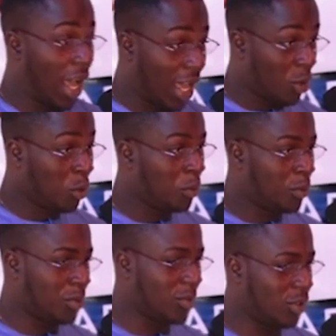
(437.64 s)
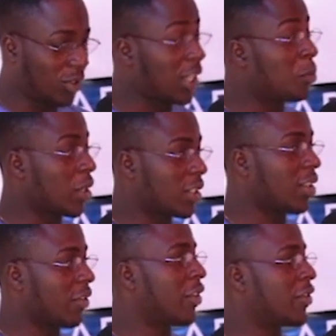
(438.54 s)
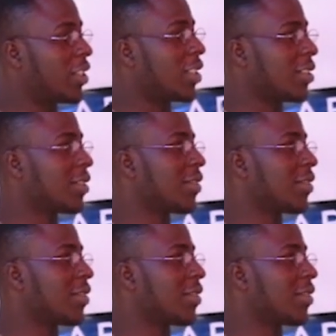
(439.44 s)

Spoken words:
I hope to get best out of everything.